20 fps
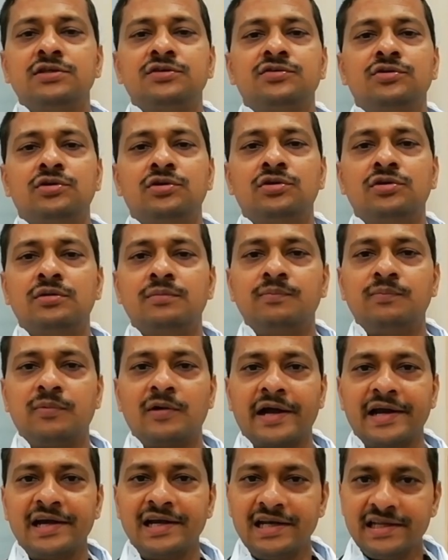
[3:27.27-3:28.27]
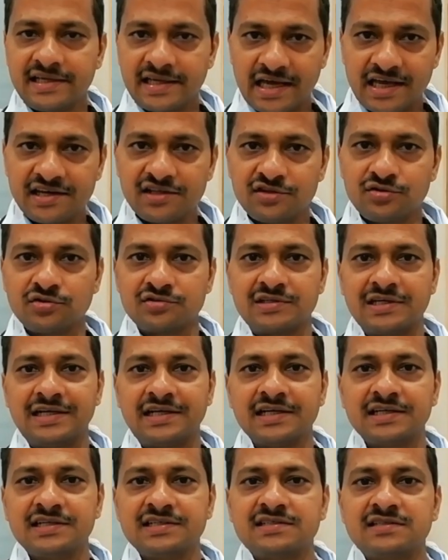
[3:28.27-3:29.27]
So kindly carry those
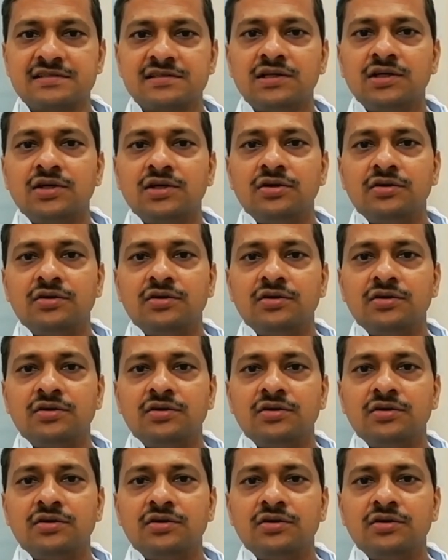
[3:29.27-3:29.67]
letters.